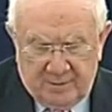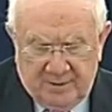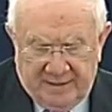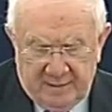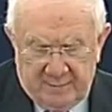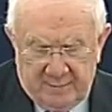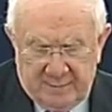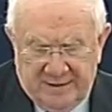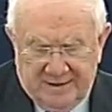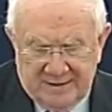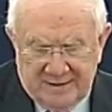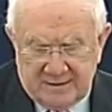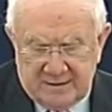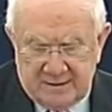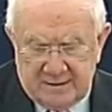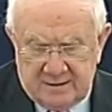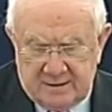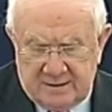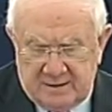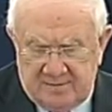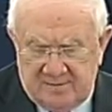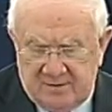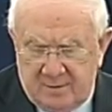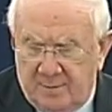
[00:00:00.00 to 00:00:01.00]
by the
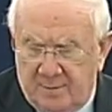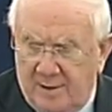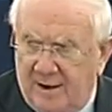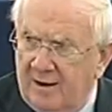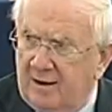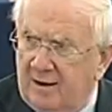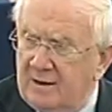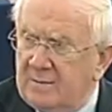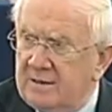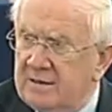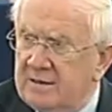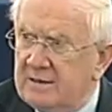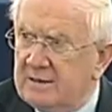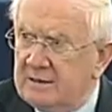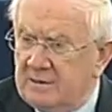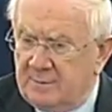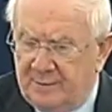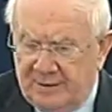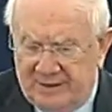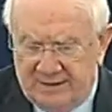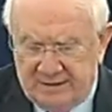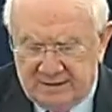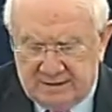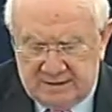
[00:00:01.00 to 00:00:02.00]
President of the Parliament and the
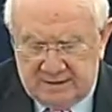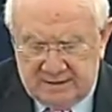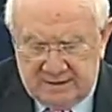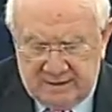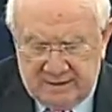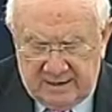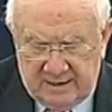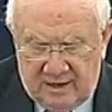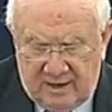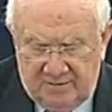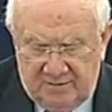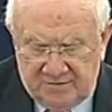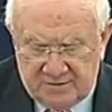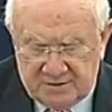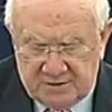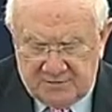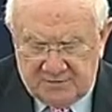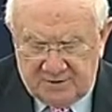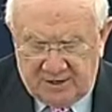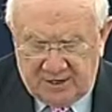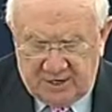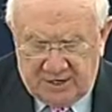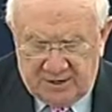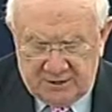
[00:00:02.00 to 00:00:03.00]
President in the Office of
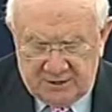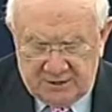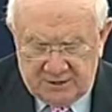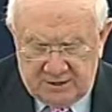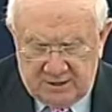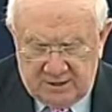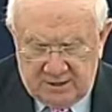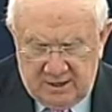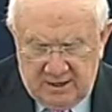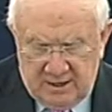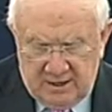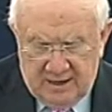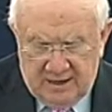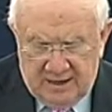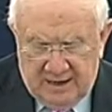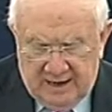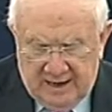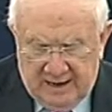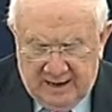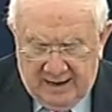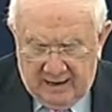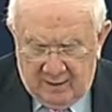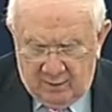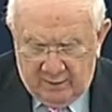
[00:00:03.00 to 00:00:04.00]
the Council
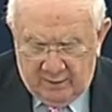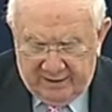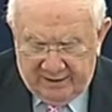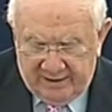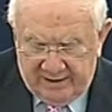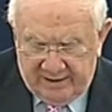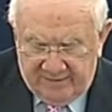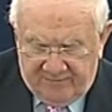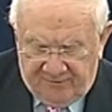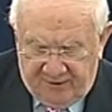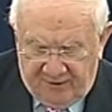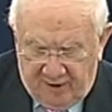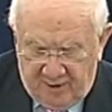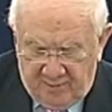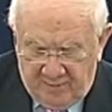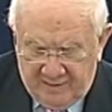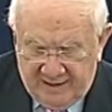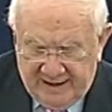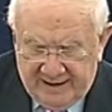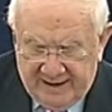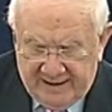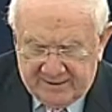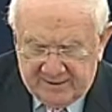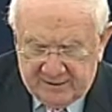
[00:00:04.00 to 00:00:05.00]
when they
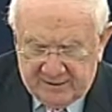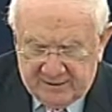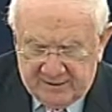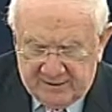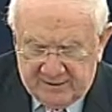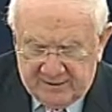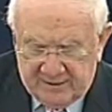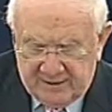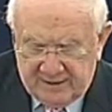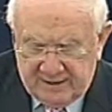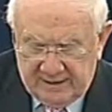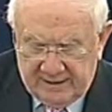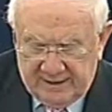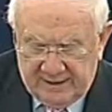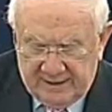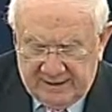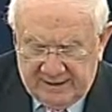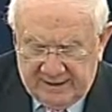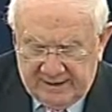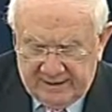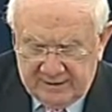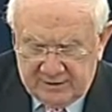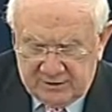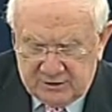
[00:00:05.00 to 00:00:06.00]
formally entered
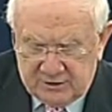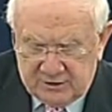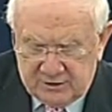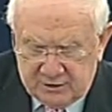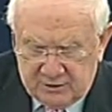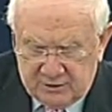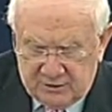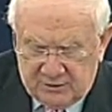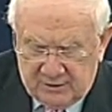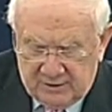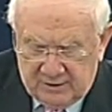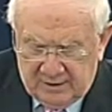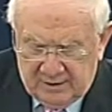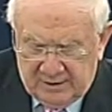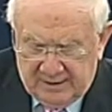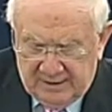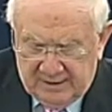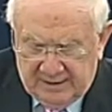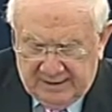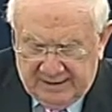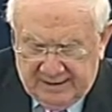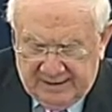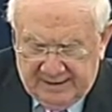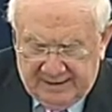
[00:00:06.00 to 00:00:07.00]
into
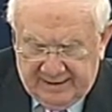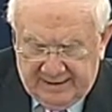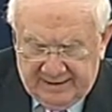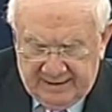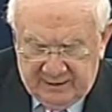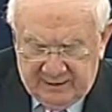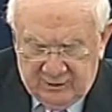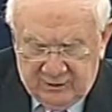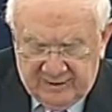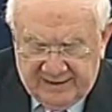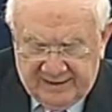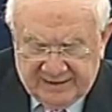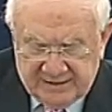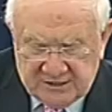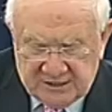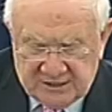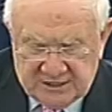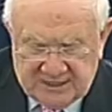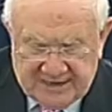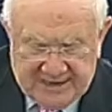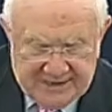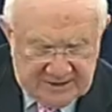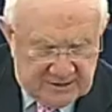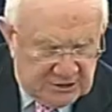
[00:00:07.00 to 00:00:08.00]
EU
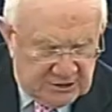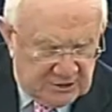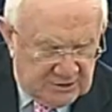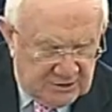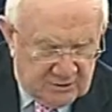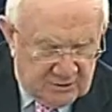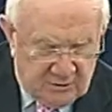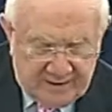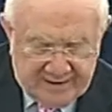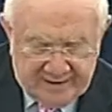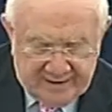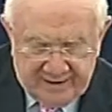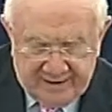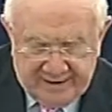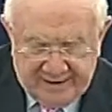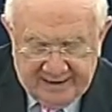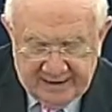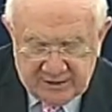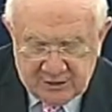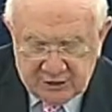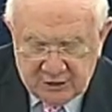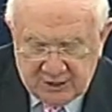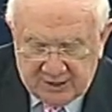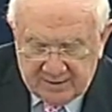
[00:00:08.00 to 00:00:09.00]
legislation the
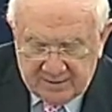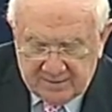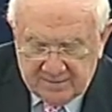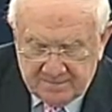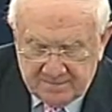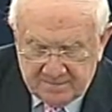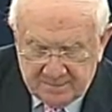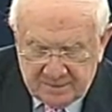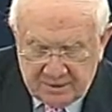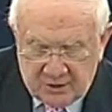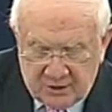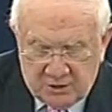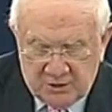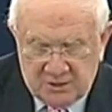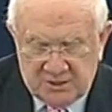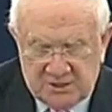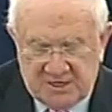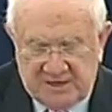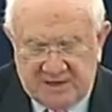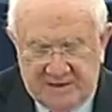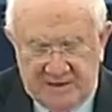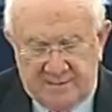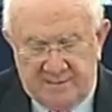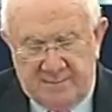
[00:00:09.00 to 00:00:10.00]
regulation on
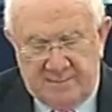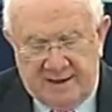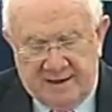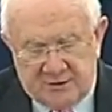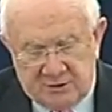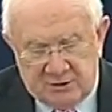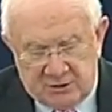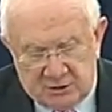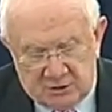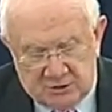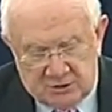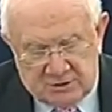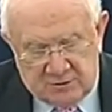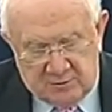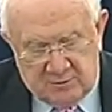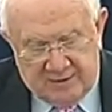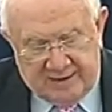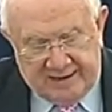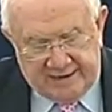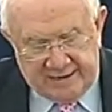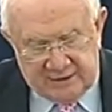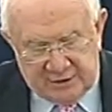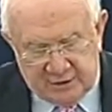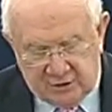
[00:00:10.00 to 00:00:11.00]
certain measures in
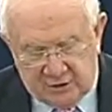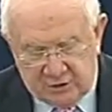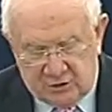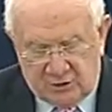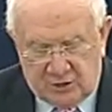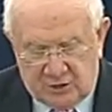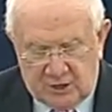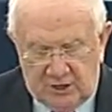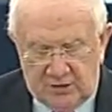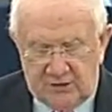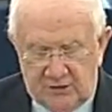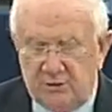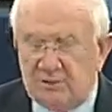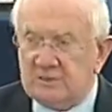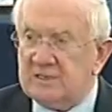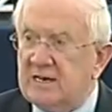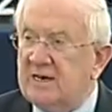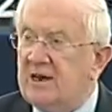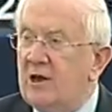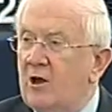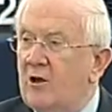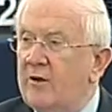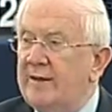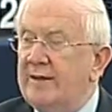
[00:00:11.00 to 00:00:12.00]
relation to countries
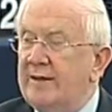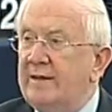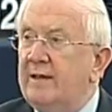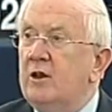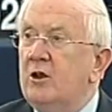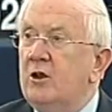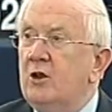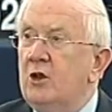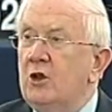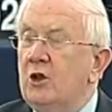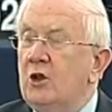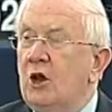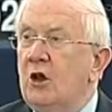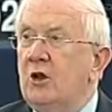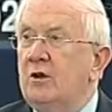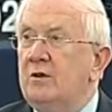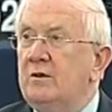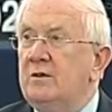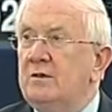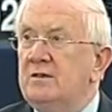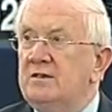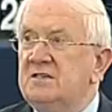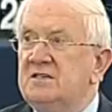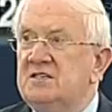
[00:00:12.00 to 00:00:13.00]
allowing
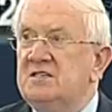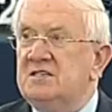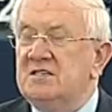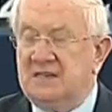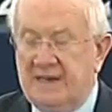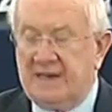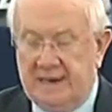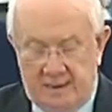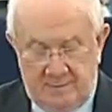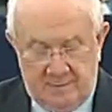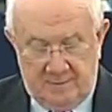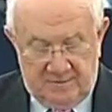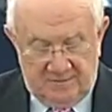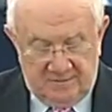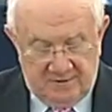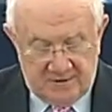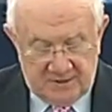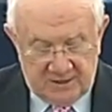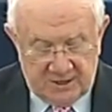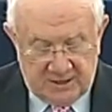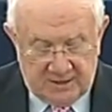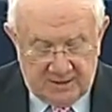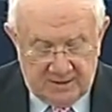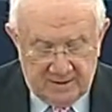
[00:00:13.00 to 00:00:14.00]
non-sustainable
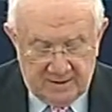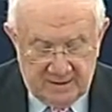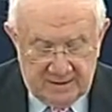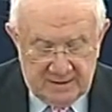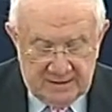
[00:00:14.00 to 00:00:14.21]
fishing.